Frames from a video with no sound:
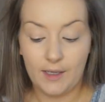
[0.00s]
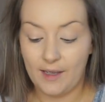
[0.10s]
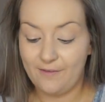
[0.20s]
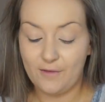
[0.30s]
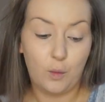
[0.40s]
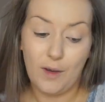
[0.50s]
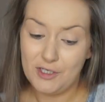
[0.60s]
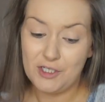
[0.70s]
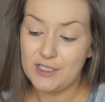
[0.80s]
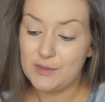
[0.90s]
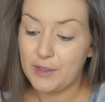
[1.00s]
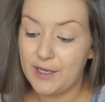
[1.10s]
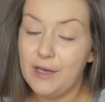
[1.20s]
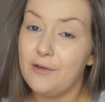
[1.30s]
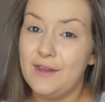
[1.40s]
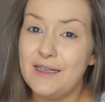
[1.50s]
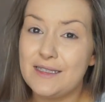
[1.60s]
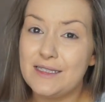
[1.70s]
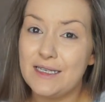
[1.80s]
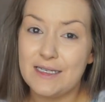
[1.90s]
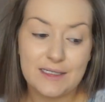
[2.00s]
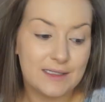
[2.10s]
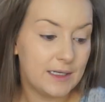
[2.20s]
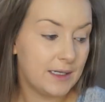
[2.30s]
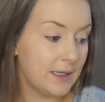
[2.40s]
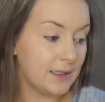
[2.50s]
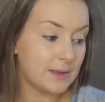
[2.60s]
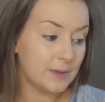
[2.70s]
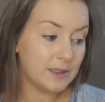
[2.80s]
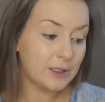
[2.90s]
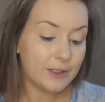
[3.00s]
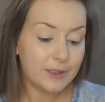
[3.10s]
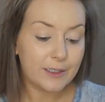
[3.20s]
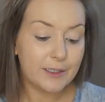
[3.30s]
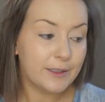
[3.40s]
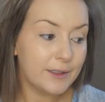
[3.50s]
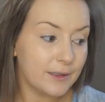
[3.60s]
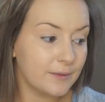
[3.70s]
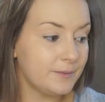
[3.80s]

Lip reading: if the witches were here these days, that's what they look like.